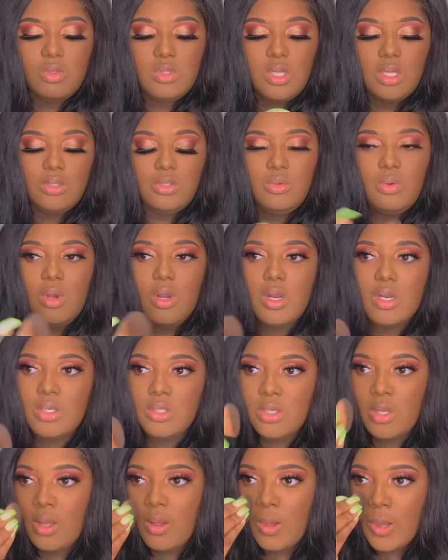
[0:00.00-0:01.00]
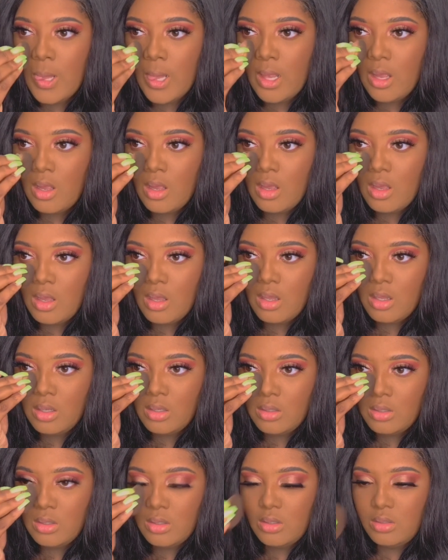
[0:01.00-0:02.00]
not too harsh,
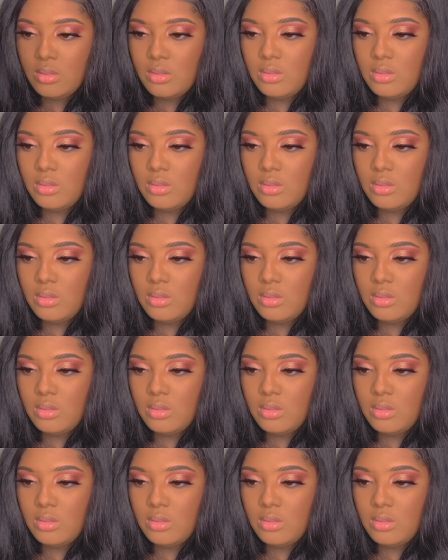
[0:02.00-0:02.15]
and